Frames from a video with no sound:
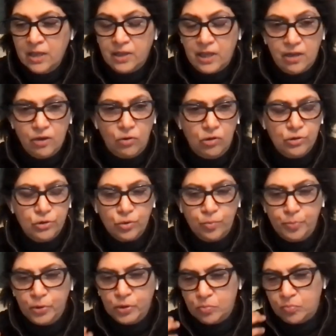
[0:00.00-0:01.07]
They also
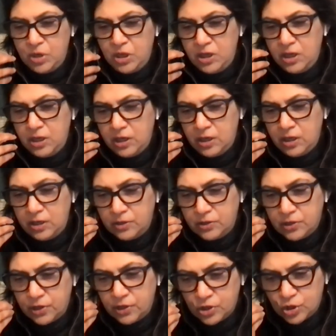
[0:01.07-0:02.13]
put me in
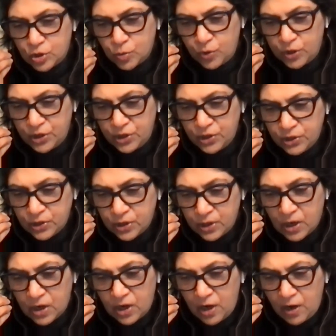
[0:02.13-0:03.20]
touch with
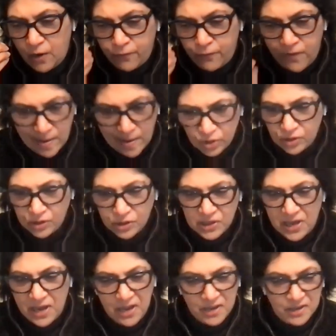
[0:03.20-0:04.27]
a
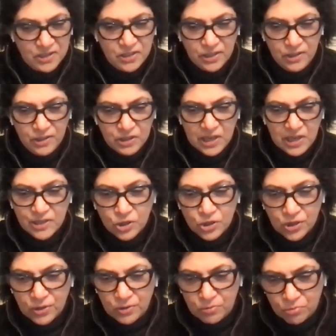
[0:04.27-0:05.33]
fabulous editor,
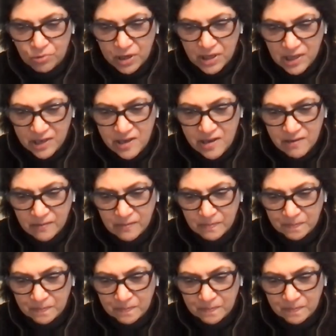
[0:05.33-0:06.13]
Sandra Ridley,